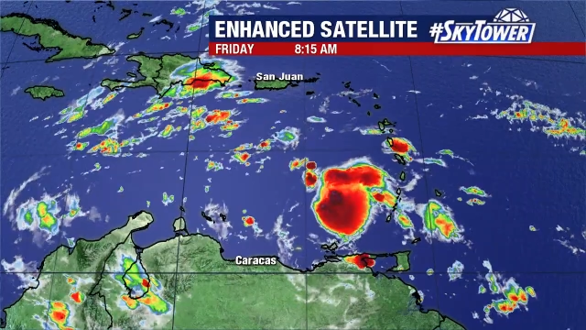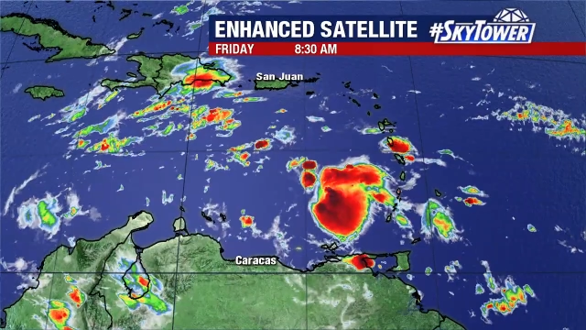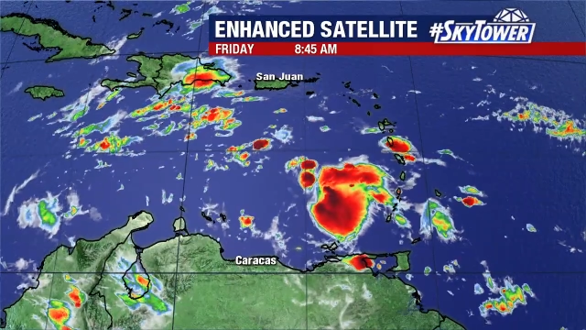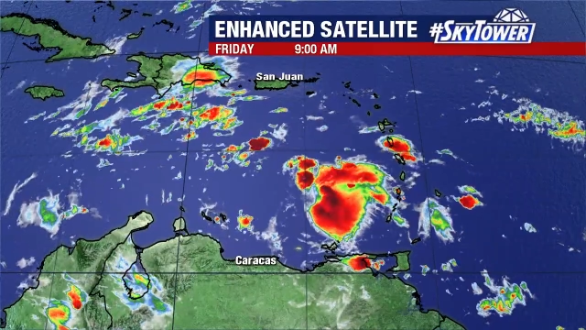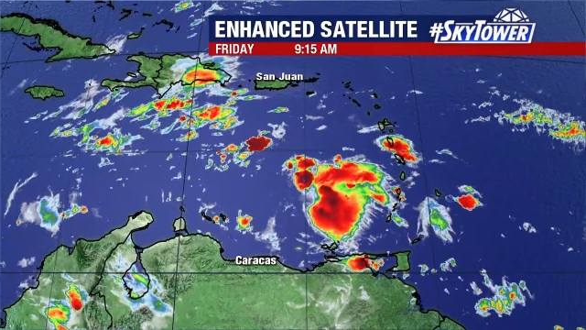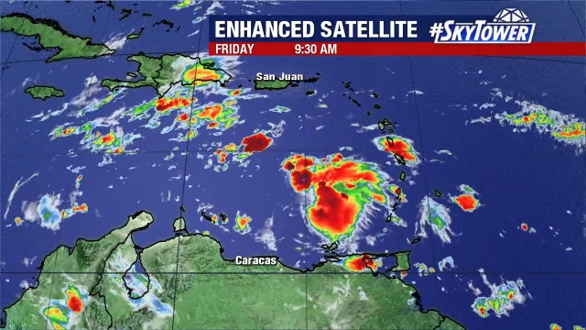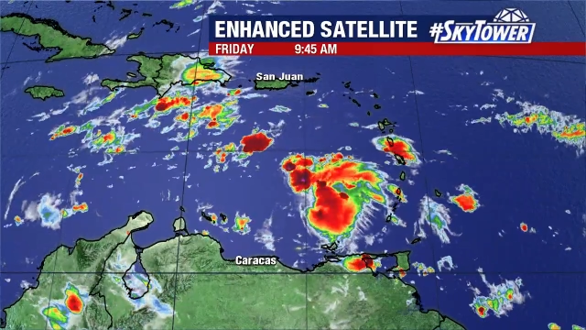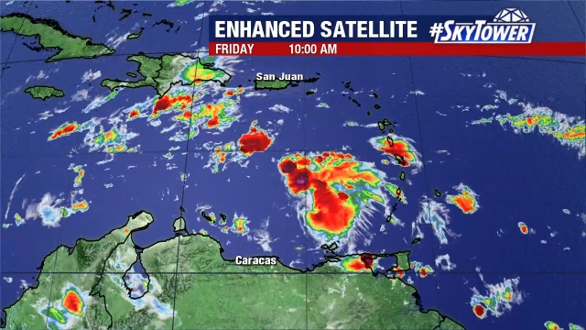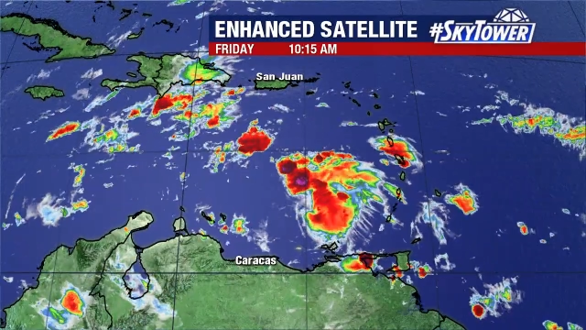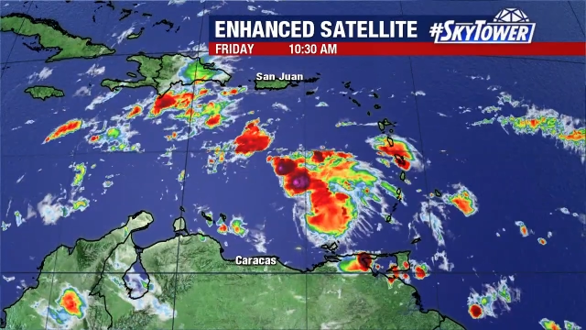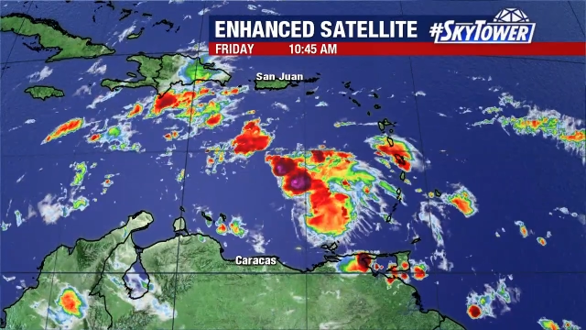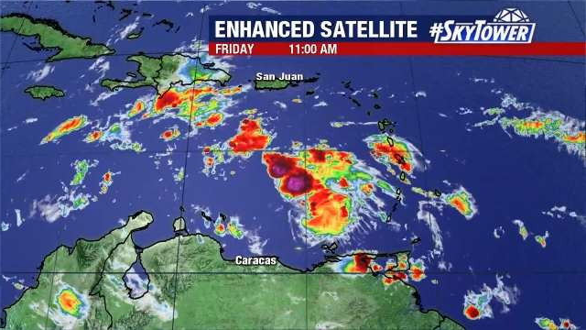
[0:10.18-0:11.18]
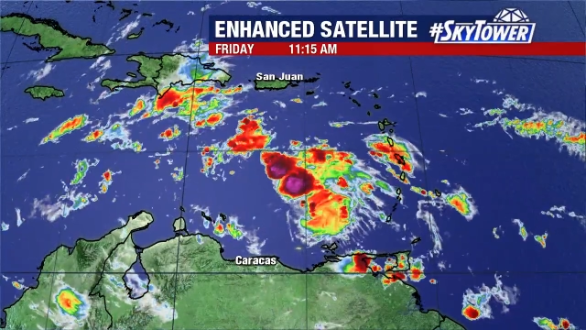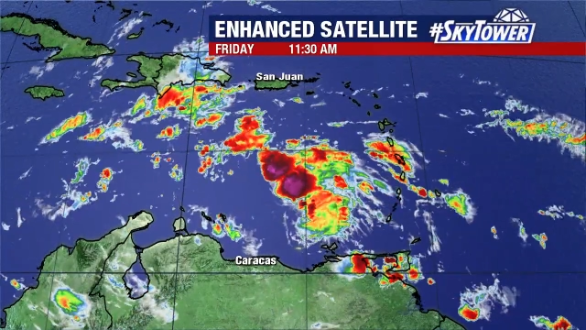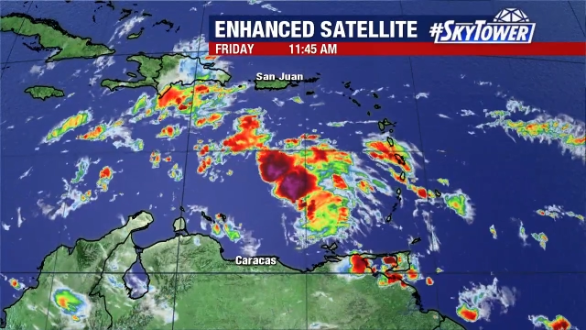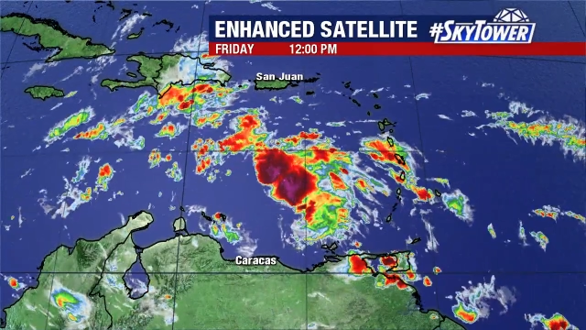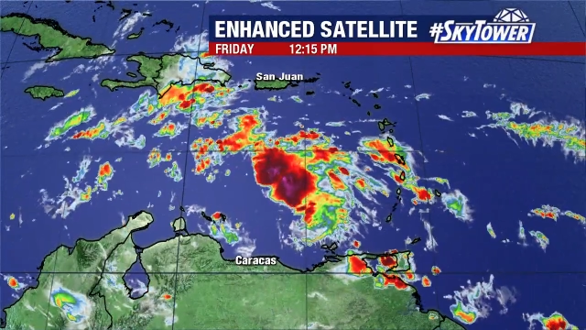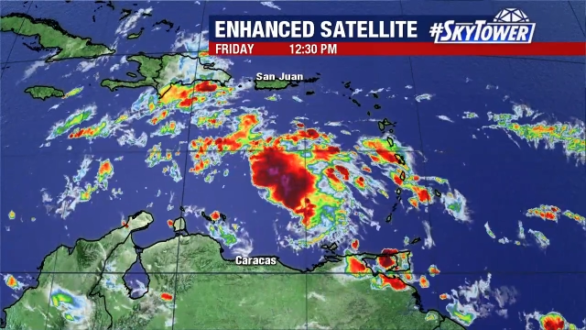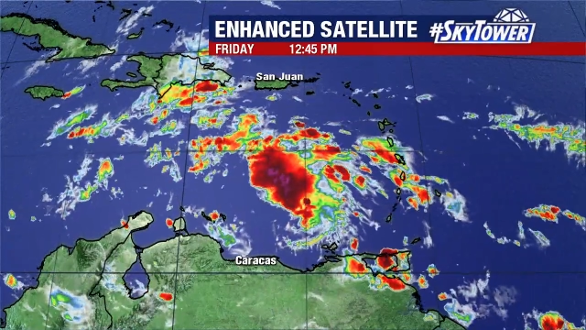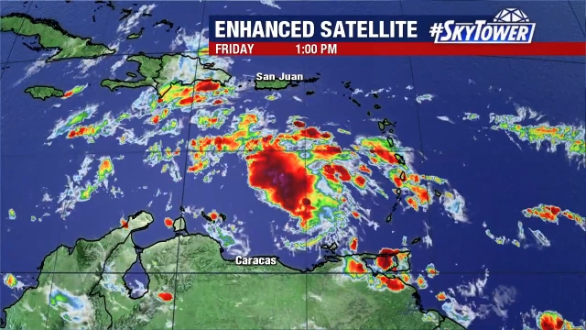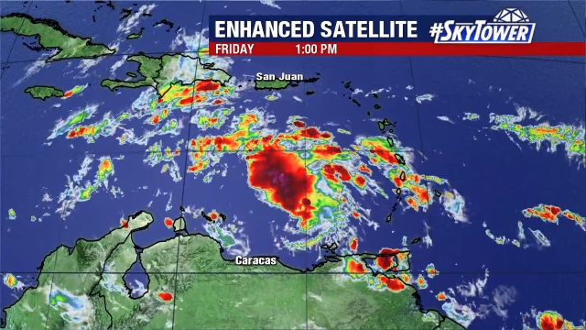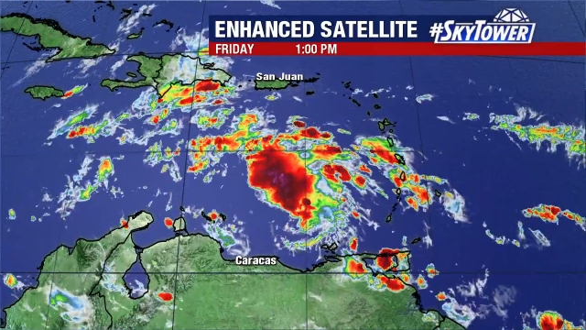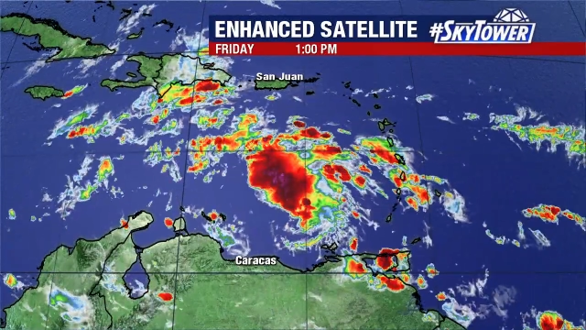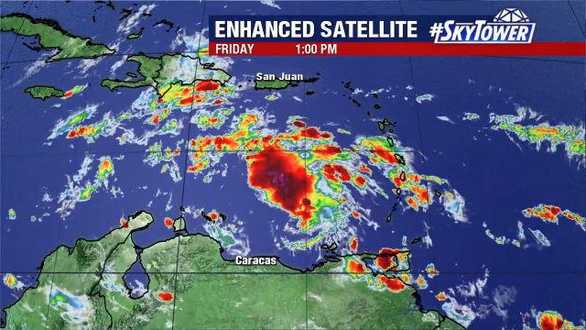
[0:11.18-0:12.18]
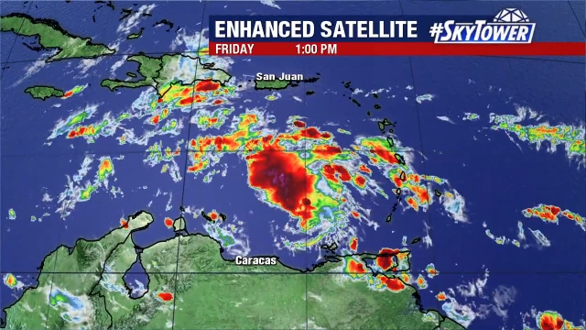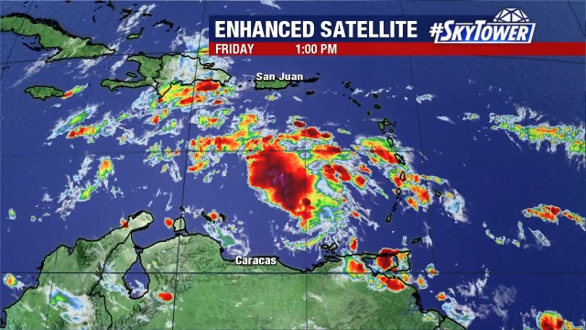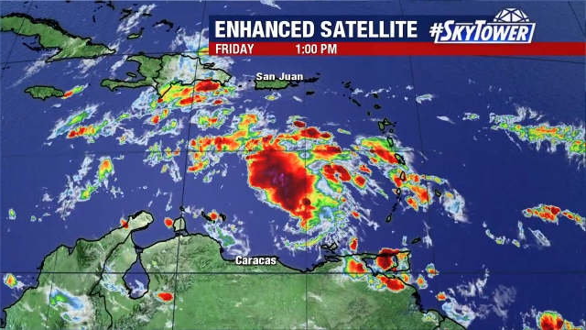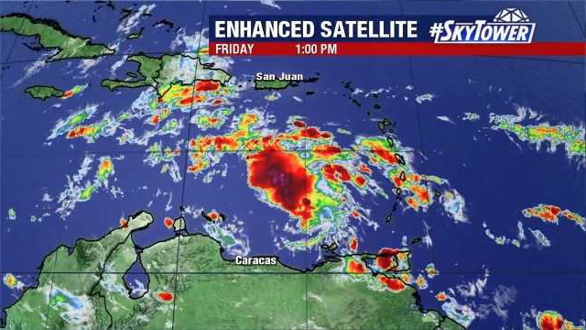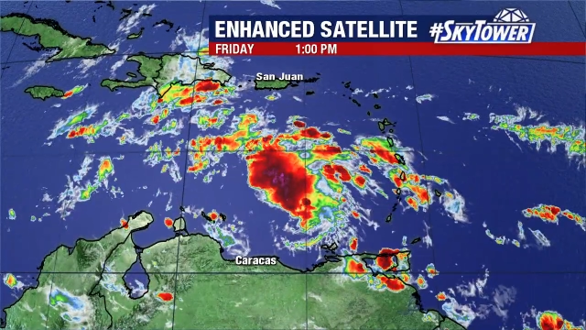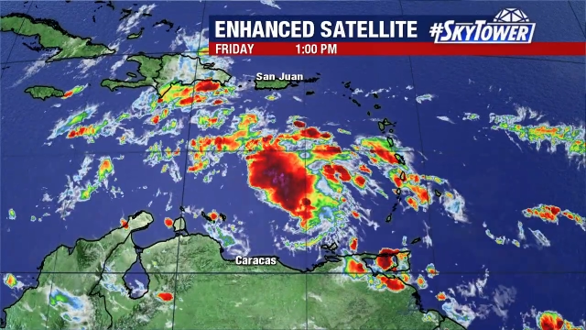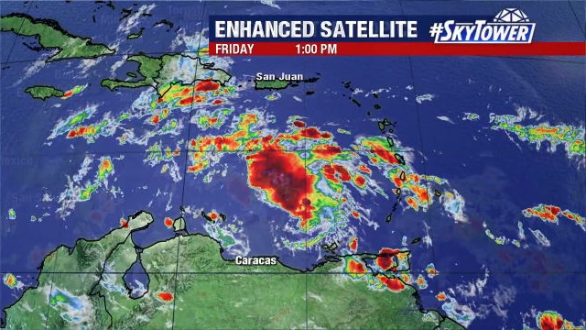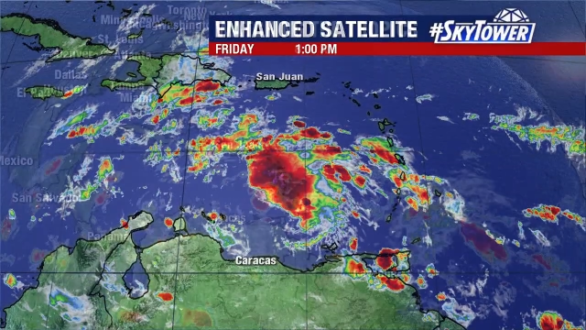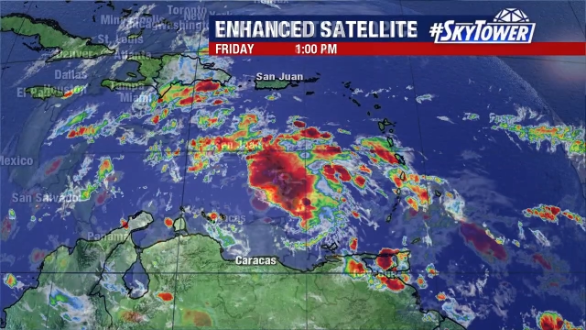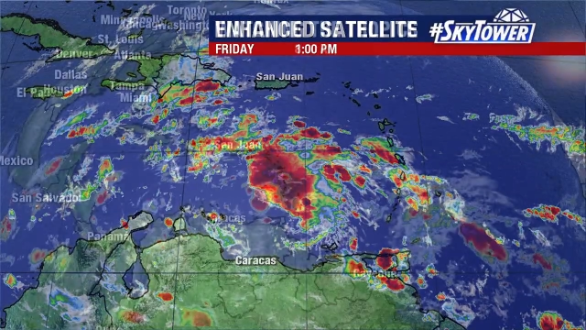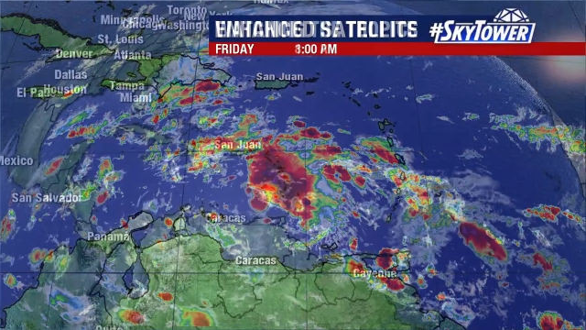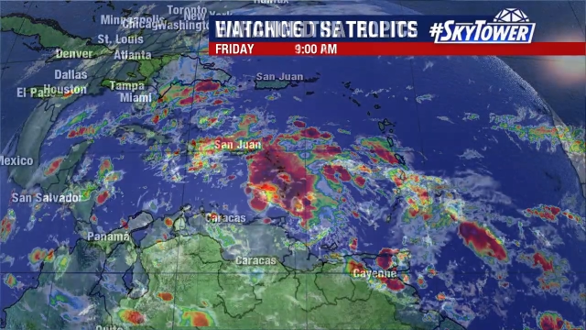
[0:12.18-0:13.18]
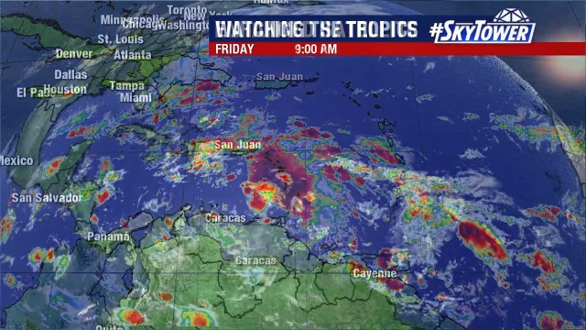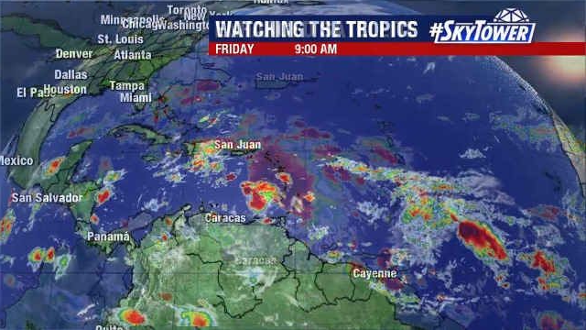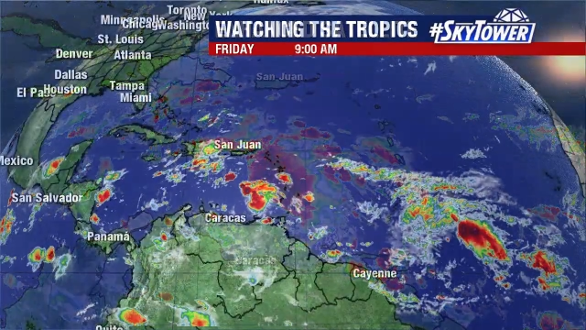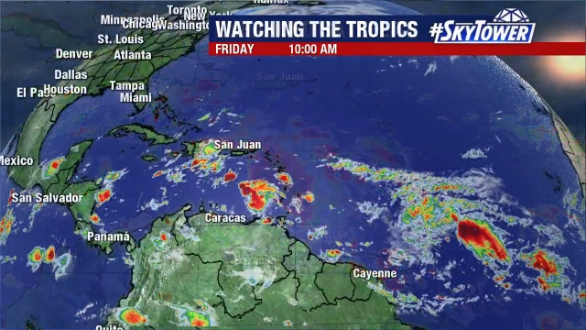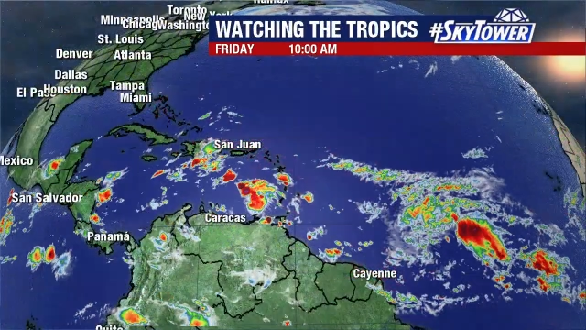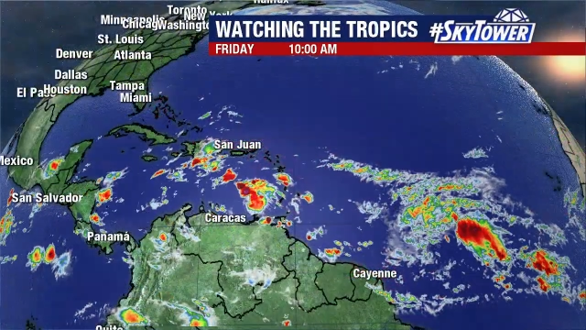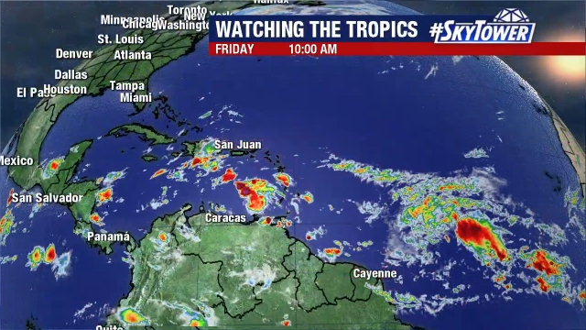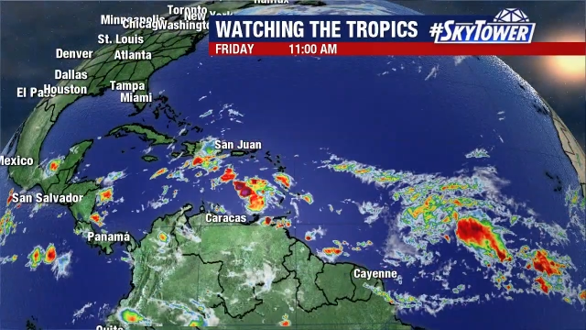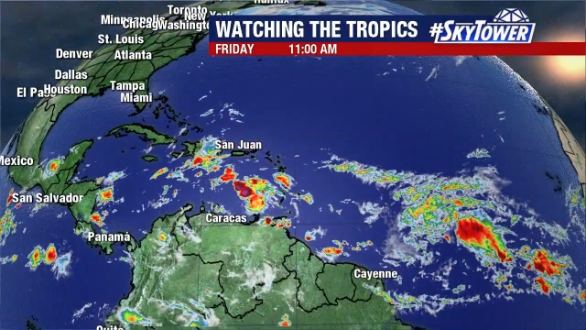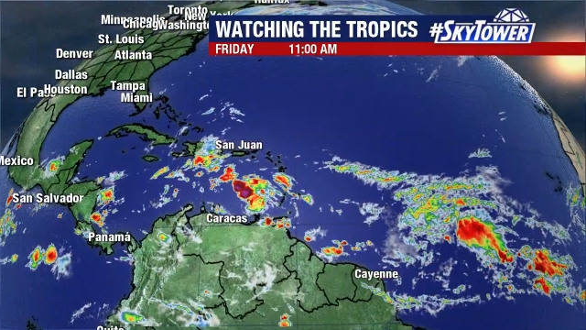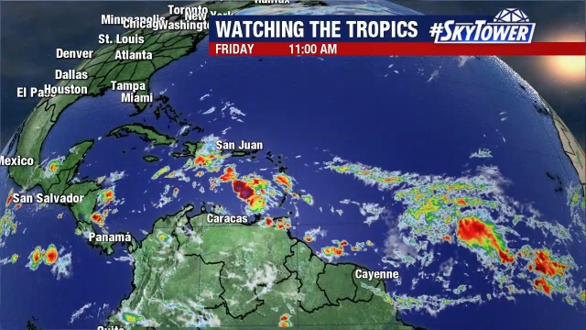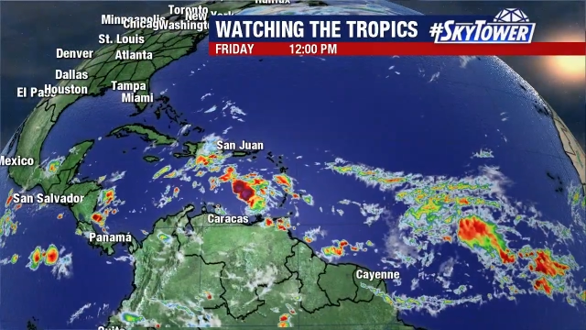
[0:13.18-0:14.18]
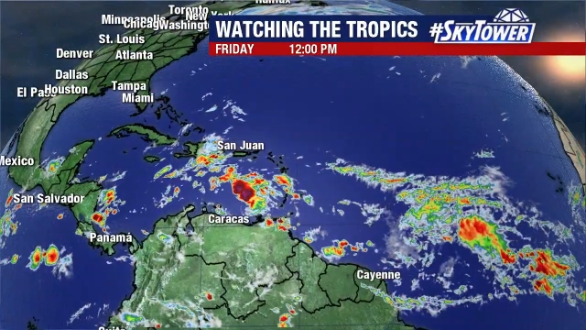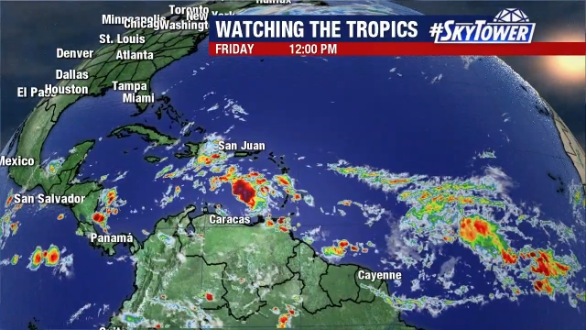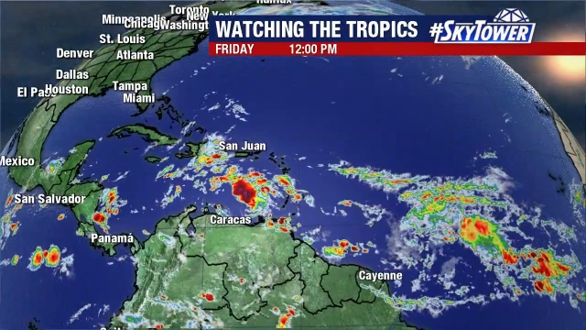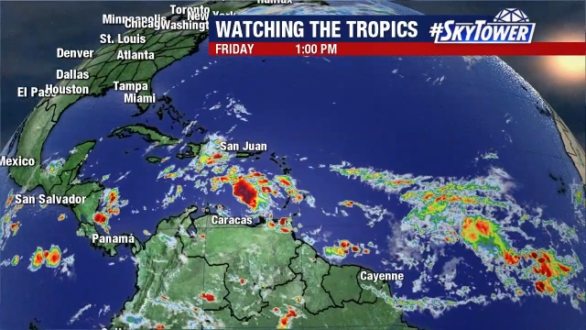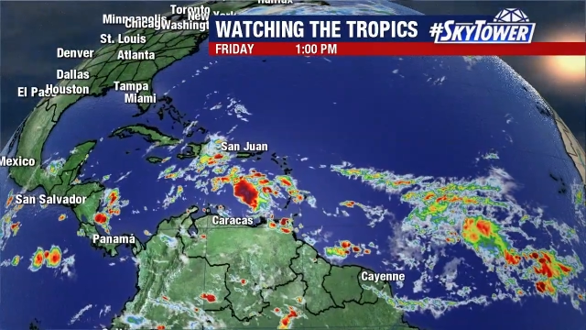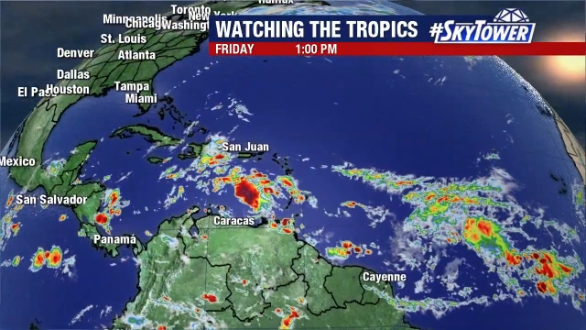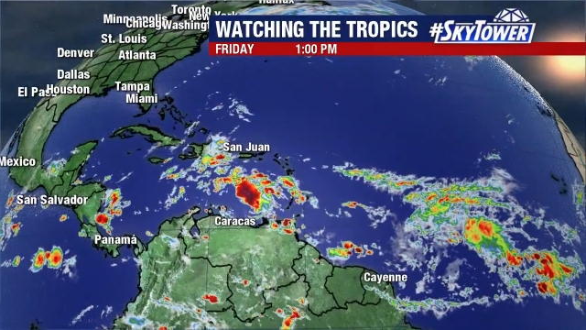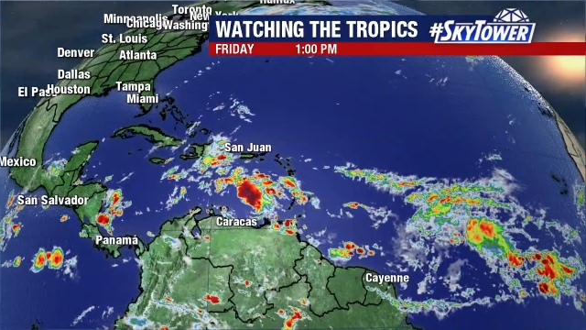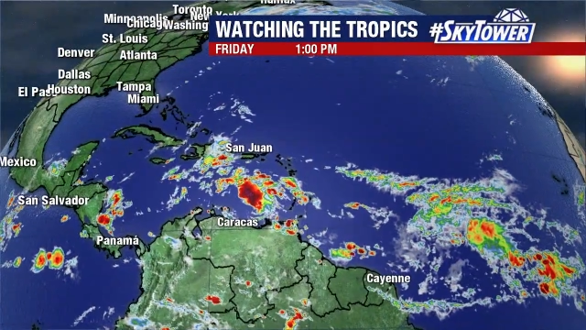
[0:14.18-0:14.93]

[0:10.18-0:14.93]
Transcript: (no speaker visible)